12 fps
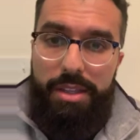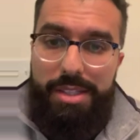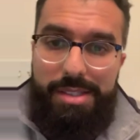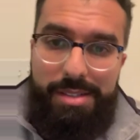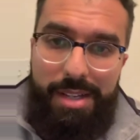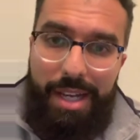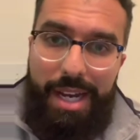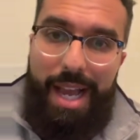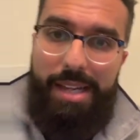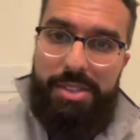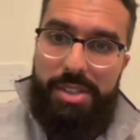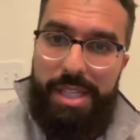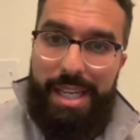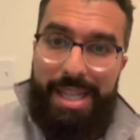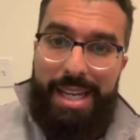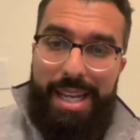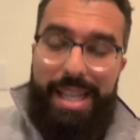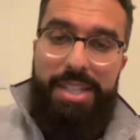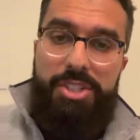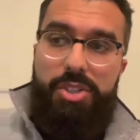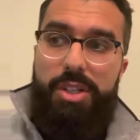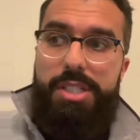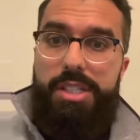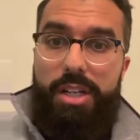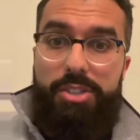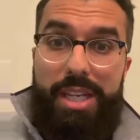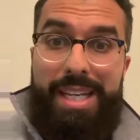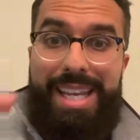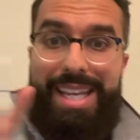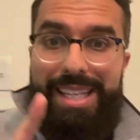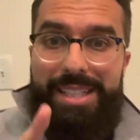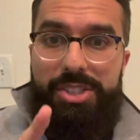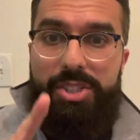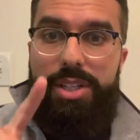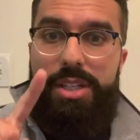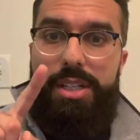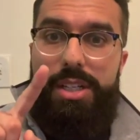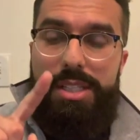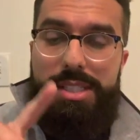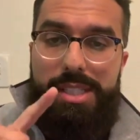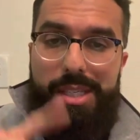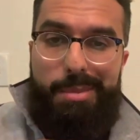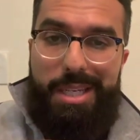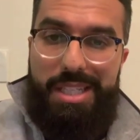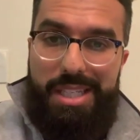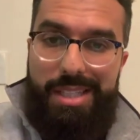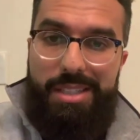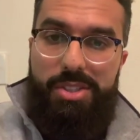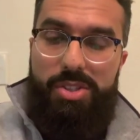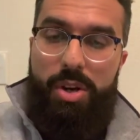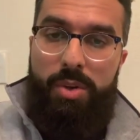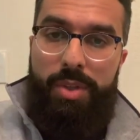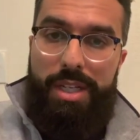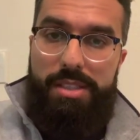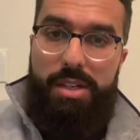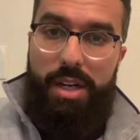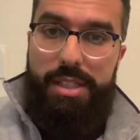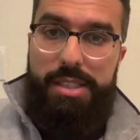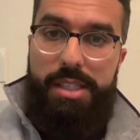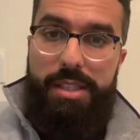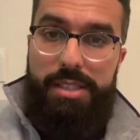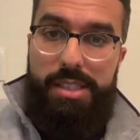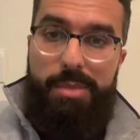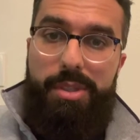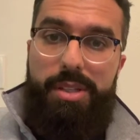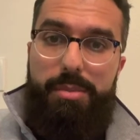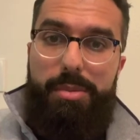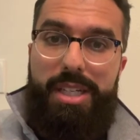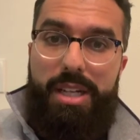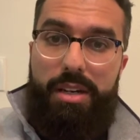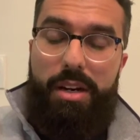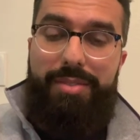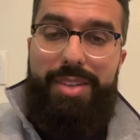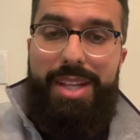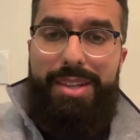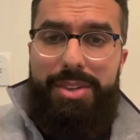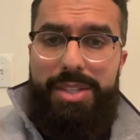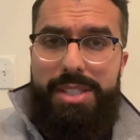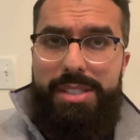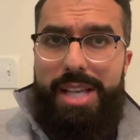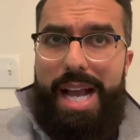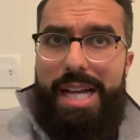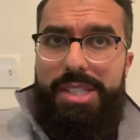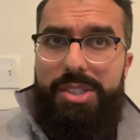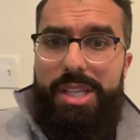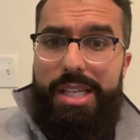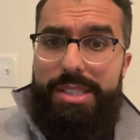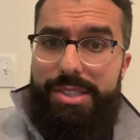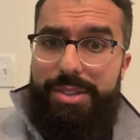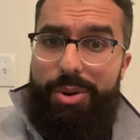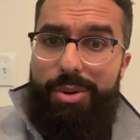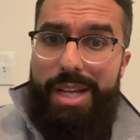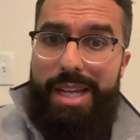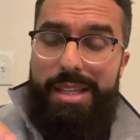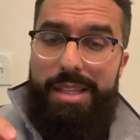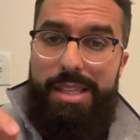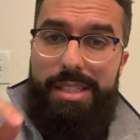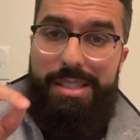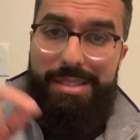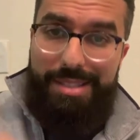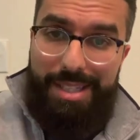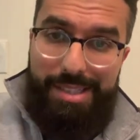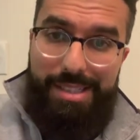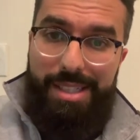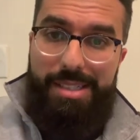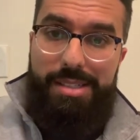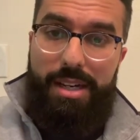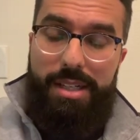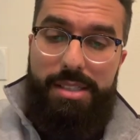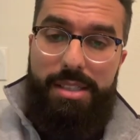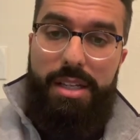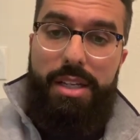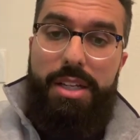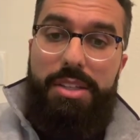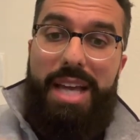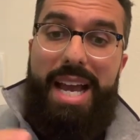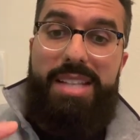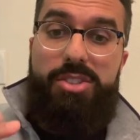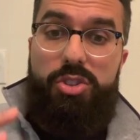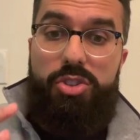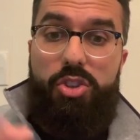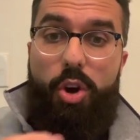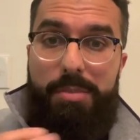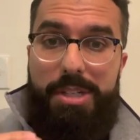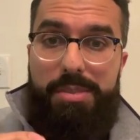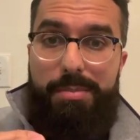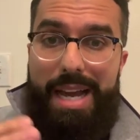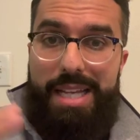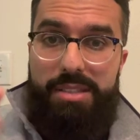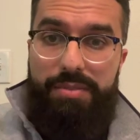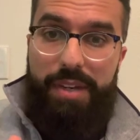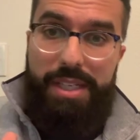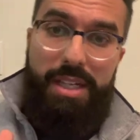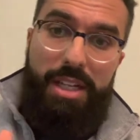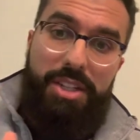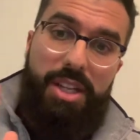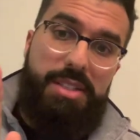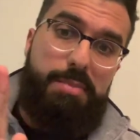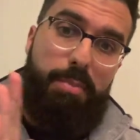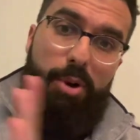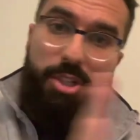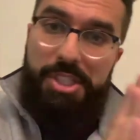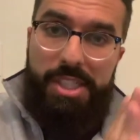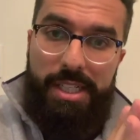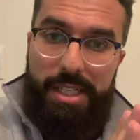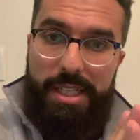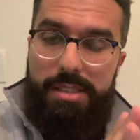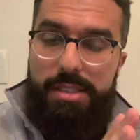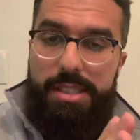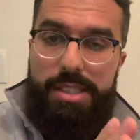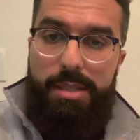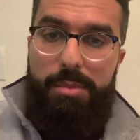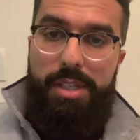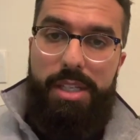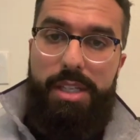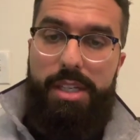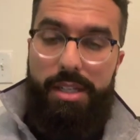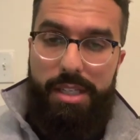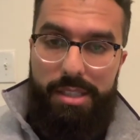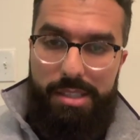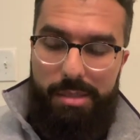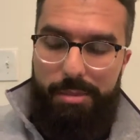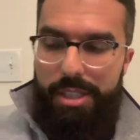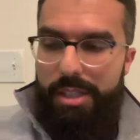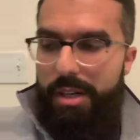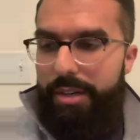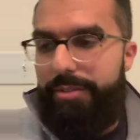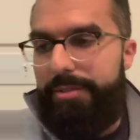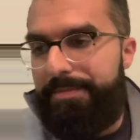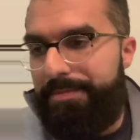this is not actually an intra-CBD stone that's causing the CBD to be cut off. This is actually a stone in the cystic duct that has so much mass effect that is pushing against the CBD, cutting the CBD off.